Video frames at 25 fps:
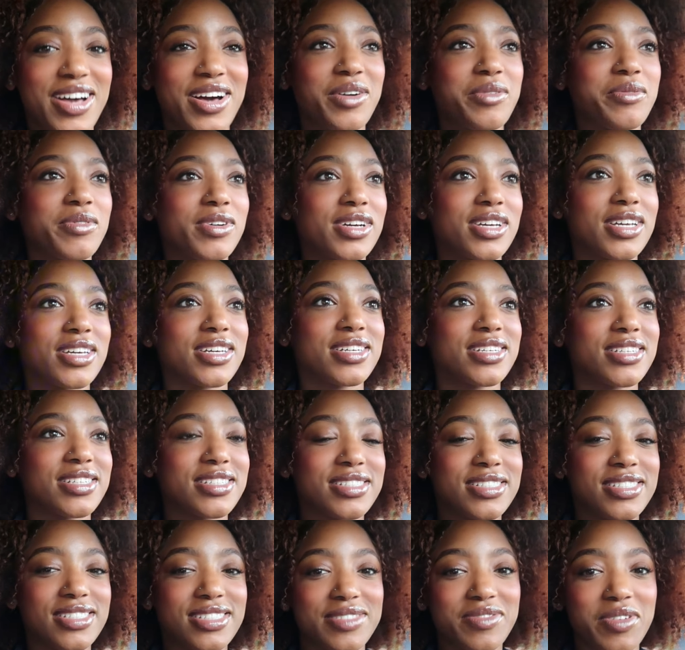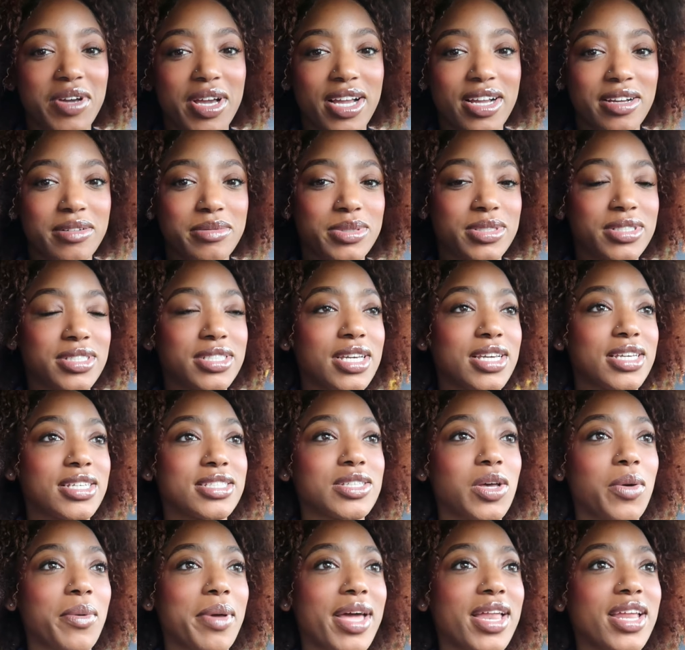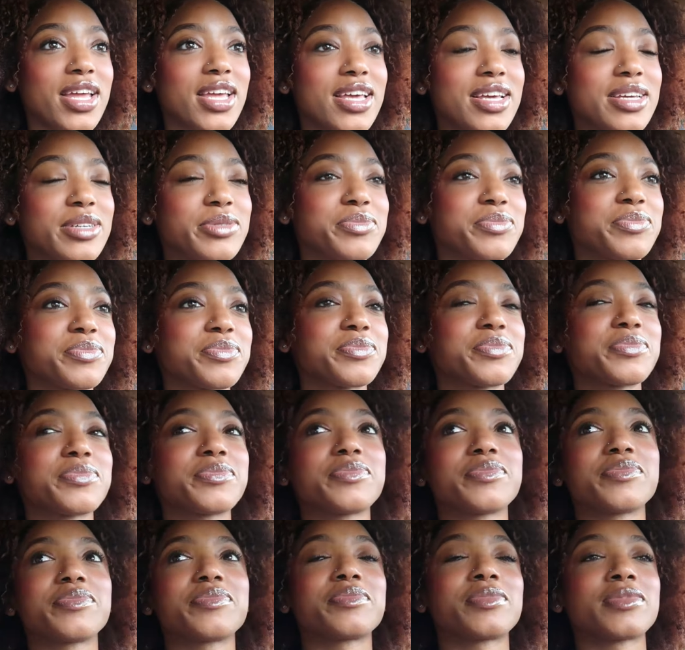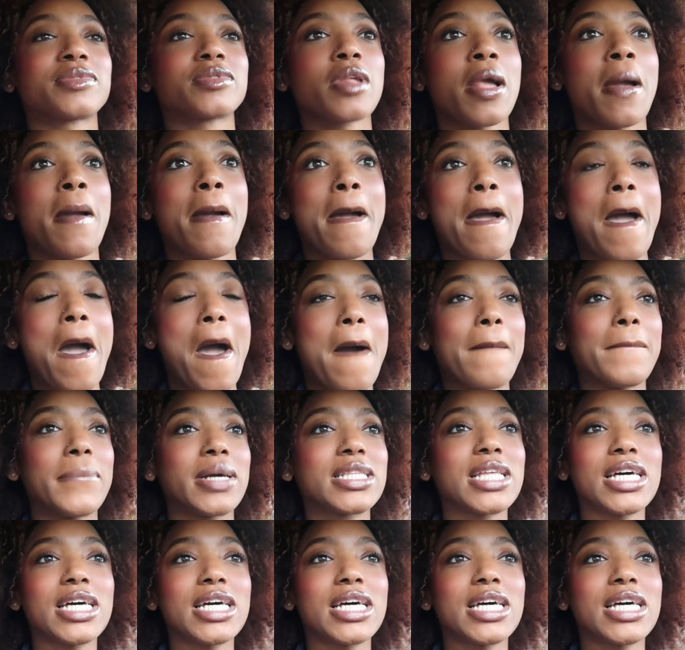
oh my gosh, my camera is shaking so bad again.